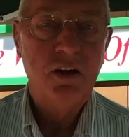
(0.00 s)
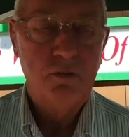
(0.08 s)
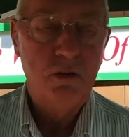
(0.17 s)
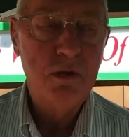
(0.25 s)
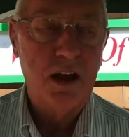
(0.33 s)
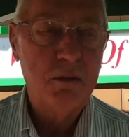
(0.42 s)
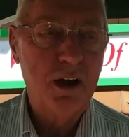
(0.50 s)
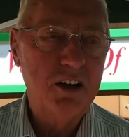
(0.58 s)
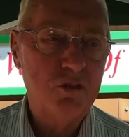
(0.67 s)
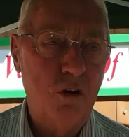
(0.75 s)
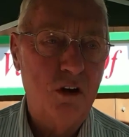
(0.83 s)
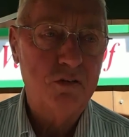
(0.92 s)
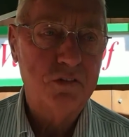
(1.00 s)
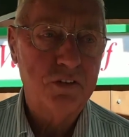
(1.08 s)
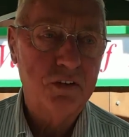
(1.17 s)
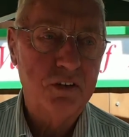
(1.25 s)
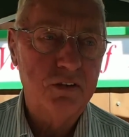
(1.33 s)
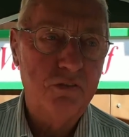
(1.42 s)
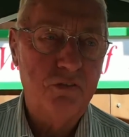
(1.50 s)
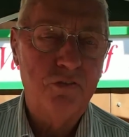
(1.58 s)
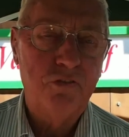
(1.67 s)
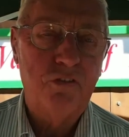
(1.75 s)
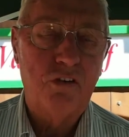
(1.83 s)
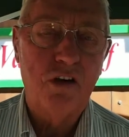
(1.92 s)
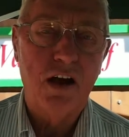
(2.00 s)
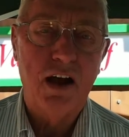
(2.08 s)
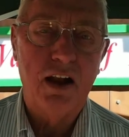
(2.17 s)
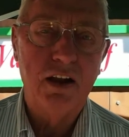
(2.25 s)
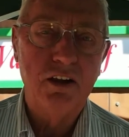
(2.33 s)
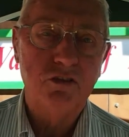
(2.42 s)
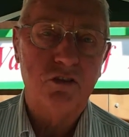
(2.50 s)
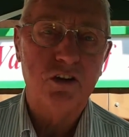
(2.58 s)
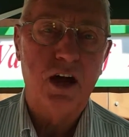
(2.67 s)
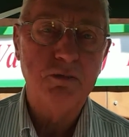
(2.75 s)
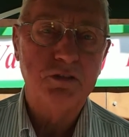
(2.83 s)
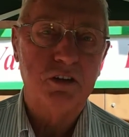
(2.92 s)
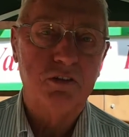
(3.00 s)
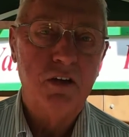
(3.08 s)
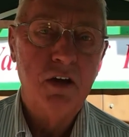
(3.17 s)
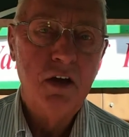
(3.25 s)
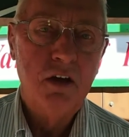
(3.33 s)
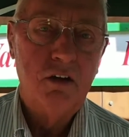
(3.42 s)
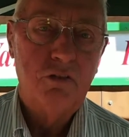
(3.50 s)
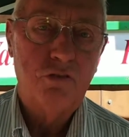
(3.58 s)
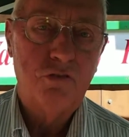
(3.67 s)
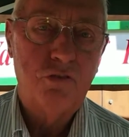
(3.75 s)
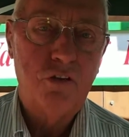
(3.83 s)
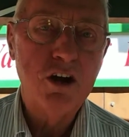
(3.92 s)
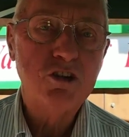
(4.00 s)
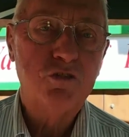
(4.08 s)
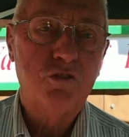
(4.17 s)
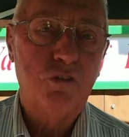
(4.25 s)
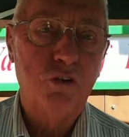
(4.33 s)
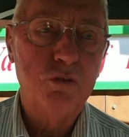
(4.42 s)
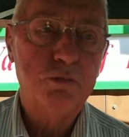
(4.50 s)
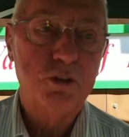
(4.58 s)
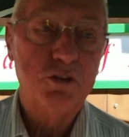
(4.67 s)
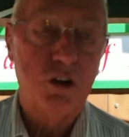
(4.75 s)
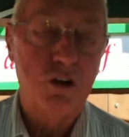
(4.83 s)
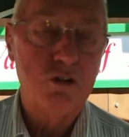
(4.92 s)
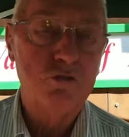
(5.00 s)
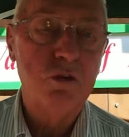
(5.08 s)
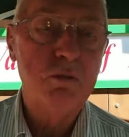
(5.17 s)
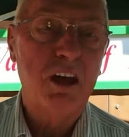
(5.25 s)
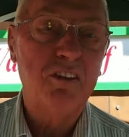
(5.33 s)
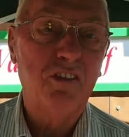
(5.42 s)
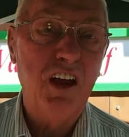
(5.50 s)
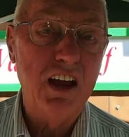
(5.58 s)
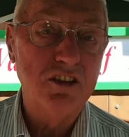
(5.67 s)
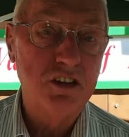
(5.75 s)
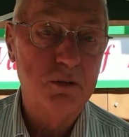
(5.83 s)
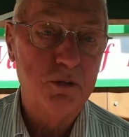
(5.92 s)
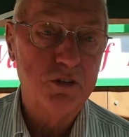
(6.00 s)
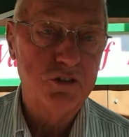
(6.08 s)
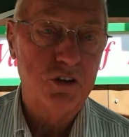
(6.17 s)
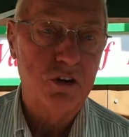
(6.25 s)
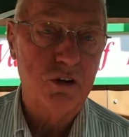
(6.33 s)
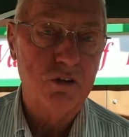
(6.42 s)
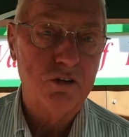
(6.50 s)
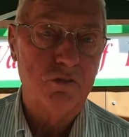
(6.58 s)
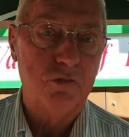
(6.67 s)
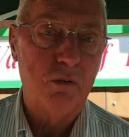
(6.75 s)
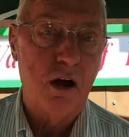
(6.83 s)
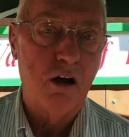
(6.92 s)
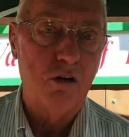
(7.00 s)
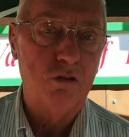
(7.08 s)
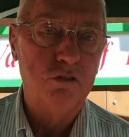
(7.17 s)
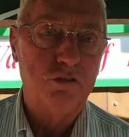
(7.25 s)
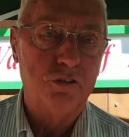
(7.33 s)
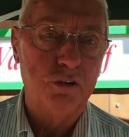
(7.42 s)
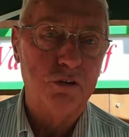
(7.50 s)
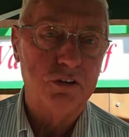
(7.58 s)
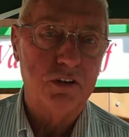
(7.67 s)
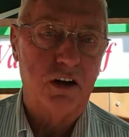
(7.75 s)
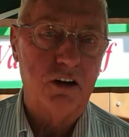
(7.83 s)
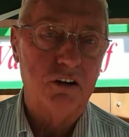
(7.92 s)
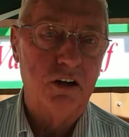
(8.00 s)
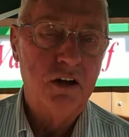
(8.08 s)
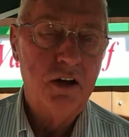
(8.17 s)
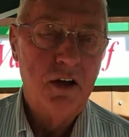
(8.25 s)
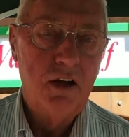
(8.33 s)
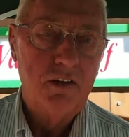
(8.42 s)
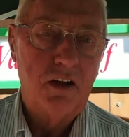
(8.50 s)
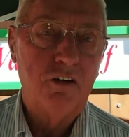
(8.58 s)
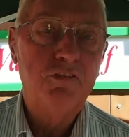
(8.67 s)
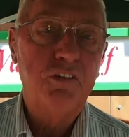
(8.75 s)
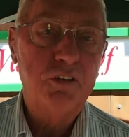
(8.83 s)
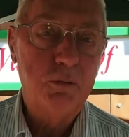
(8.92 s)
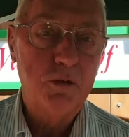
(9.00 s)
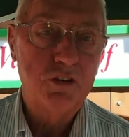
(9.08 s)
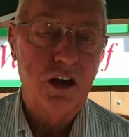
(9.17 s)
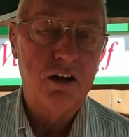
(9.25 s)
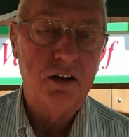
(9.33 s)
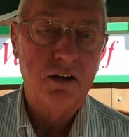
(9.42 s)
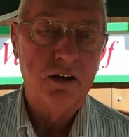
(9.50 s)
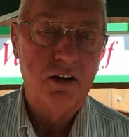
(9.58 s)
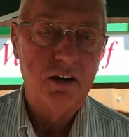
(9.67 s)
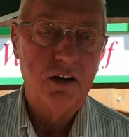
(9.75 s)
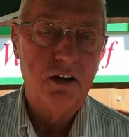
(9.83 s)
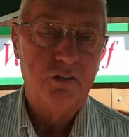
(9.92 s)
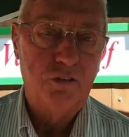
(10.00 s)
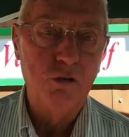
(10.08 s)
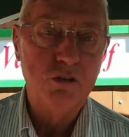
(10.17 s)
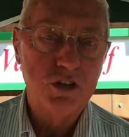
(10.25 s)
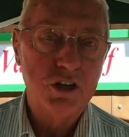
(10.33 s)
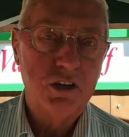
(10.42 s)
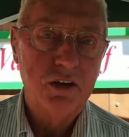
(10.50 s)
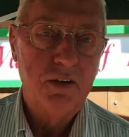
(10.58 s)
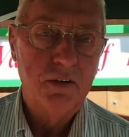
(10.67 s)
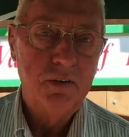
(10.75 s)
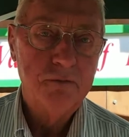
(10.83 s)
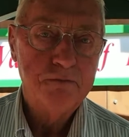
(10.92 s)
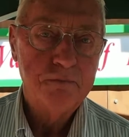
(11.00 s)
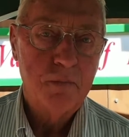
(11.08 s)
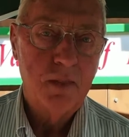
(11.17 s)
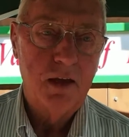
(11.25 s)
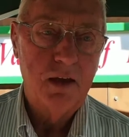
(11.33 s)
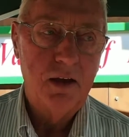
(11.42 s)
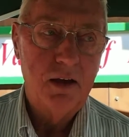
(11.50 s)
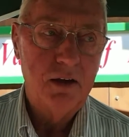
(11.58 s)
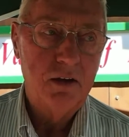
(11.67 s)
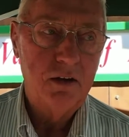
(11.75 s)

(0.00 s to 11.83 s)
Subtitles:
We make about 12 varieties or types of fresh fruit preserves. We make fancy preserves of our own fruit that are 50% fruits, and